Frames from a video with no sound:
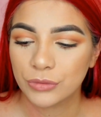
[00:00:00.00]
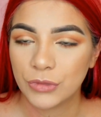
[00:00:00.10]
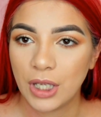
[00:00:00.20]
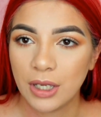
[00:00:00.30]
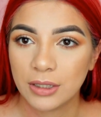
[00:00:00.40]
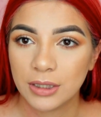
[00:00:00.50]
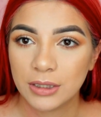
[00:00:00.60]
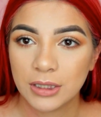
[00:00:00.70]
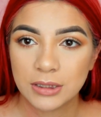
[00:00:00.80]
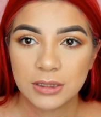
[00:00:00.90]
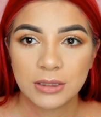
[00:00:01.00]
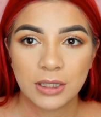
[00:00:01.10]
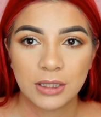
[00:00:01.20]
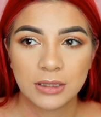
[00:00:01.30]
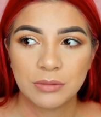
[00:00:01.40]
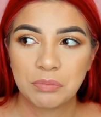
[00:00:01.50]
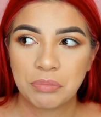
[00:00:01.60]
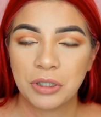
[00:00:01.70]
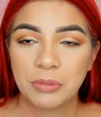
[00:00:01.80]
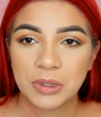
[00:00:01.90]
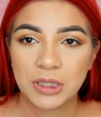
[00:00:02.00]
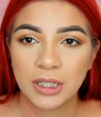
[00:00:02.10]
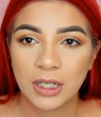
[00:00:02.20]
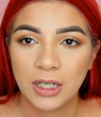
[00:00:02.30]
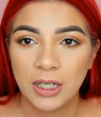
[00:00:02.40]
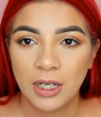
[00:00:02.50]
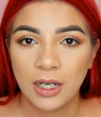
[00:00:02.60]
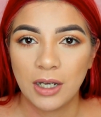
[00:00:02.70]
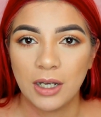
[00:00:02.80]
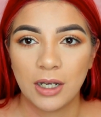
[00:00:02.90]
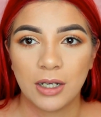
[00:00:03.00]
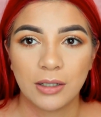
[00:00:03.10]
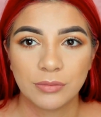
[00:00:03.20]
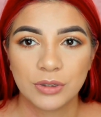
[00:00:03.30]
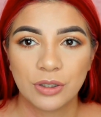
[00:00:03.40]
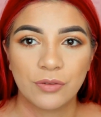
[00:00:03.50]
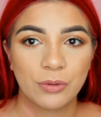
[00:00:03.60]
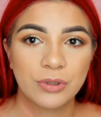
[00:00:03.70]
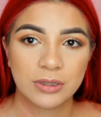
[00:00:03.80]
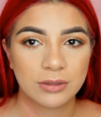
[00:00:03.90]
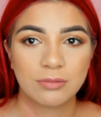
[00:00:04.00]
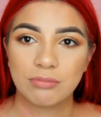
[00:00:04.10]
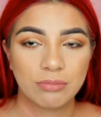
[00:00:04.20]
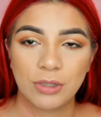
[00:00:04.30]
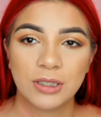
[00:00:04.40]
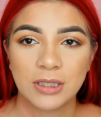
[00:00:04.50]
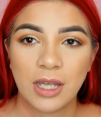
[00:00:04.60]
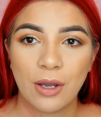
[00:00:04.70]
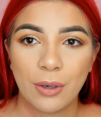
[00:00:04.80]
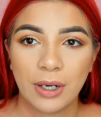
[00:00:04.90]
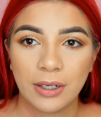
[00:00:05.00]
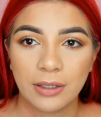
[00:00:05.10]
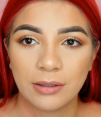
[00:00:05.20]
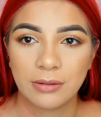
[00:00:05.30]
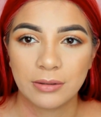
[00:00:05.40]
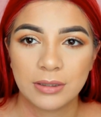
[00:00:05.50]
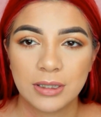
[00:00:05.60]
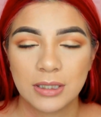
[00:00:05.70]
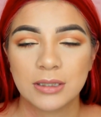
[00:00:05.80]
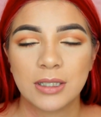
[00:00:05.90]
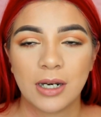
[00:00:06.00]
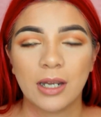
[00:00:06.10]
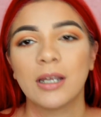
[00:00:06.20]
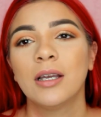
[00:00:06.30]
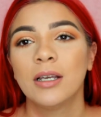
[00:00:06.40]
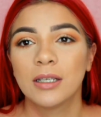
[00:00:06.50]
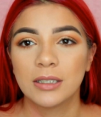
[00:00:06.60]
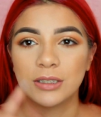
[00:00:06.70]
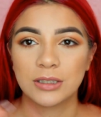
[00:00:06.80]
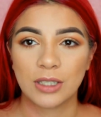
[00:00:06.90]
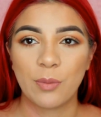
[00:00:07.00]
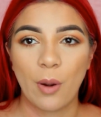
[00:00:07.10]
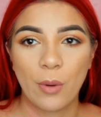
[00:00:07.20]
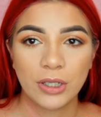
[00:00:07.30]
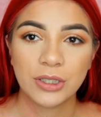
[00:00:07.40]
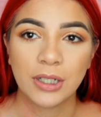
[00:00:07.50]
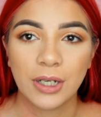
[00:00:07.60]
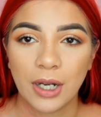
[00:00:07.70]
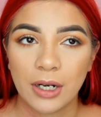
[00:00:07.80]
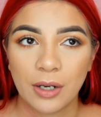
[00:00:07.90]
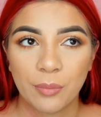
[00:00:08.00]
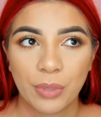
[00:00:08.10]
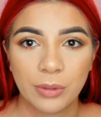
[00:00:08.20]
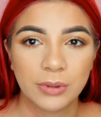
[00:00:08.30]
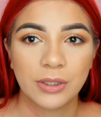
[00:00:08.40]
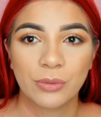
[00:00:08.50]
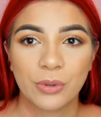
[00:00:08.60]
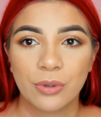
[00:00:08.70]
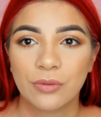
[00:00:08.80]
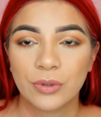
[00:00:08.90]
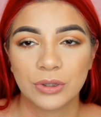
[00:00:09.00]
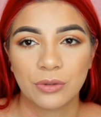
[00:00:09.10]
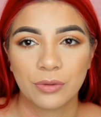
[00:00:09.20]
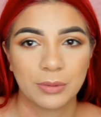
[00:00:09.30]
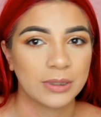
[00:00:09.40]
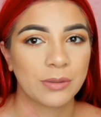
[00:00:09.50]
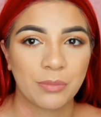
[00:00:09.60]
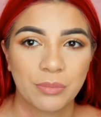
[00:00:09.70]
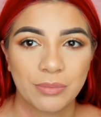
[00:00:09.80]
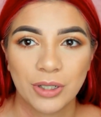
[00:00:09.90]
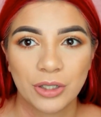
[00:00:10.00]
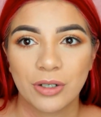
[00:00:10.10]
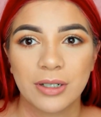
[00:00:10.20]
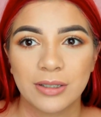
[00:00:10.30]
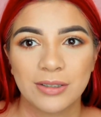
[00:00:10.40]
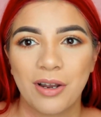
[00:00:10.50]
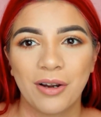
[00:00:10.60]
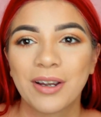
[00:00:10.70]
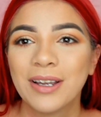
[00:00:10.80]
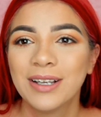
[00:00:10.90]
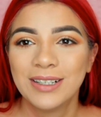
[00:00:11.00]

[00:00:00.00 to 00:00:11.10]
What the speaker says: I think that's pretty much it. So if you just want to see how I did this today, then just keep on watching, and I'm probably going to record a voiceover because I'm pretty sure I didn't talk.